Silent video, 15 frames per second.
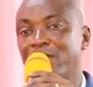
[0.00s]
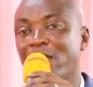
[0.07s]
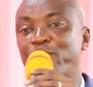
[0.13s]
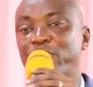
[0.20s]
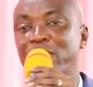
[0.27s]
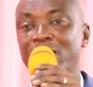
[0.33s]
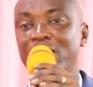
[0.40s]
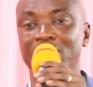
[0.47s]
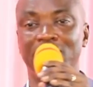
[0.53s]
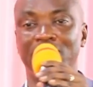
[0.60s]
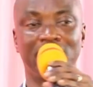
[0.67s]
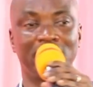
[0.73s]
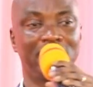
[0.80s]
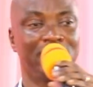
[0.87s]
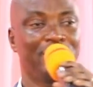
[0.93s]
that
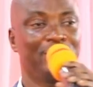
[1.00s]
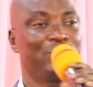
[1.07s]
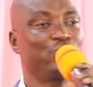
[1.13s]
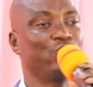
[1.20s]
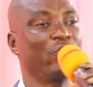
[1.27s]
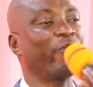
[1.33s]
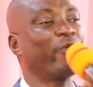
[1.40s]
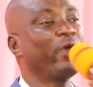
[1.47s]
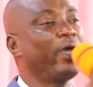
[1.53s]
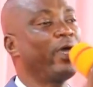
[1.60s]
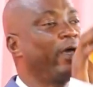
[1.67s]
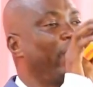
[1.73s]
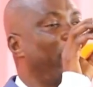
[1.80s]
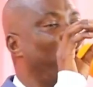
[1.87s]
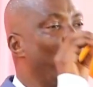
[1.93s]
place to a,
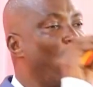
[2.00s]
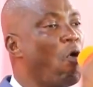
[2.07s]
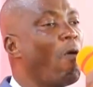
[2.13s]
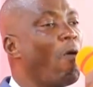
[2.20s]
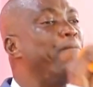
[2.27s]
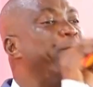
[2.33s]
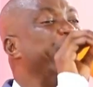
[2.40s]
a more